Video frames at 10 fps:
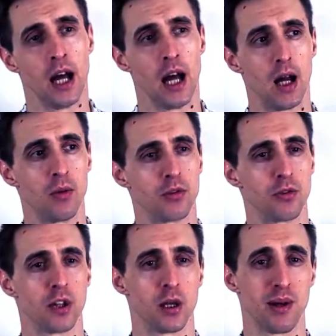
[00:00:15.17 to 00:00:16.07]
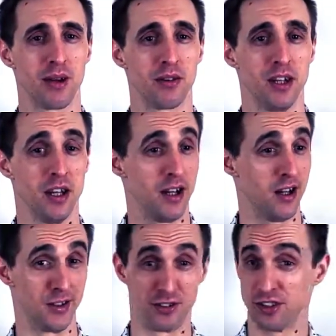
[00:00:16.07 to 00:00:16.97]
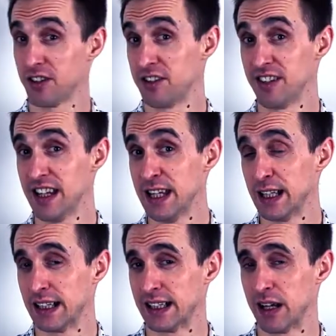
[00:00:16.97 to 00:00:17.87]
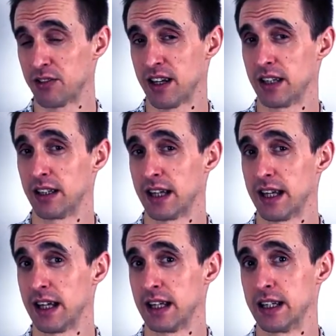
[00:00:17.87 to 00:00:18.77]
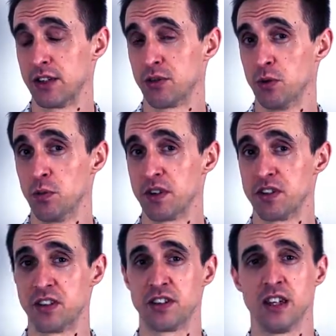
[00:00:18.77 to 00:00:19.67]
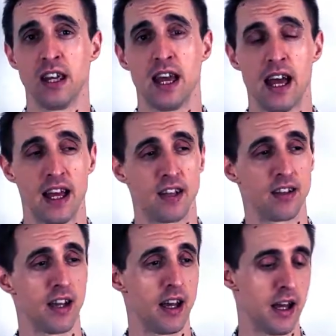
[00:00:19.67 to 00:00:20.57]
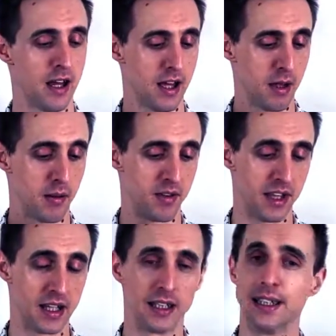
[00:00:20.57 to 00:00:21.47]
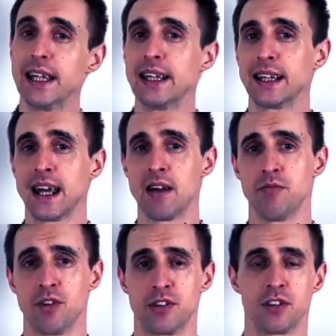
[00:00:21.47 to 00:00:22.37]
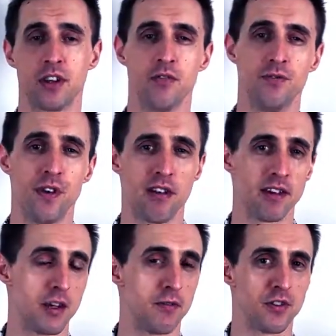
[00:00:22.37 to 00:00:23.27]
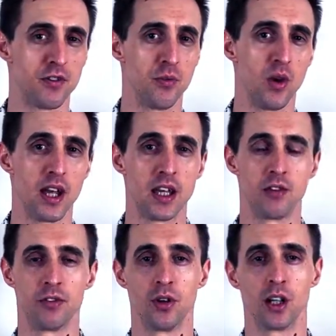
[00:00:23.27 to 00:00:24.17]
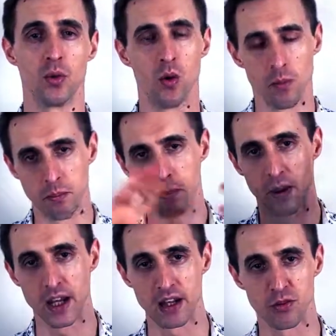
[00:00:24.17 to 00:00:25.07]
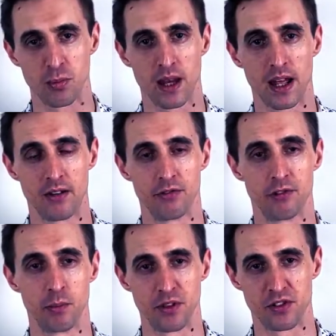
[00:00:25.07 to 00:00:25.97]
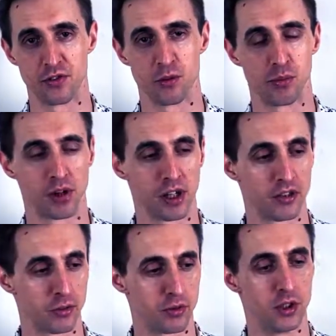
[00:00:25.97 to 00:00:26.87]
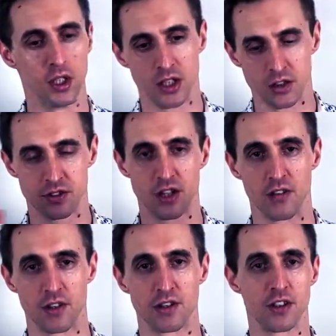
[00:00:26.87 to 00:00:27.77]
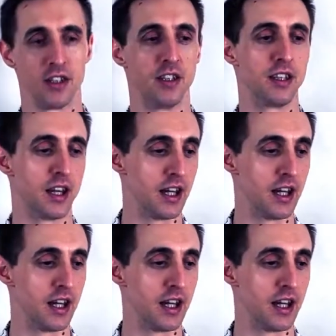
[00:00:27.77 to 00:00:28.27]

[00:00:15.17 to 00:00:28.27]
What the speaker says: We're talking about uncertainty and how to handle that in a small business, and the lean canvas, a very efficient way of doing a one-page plan for a business or product or service. And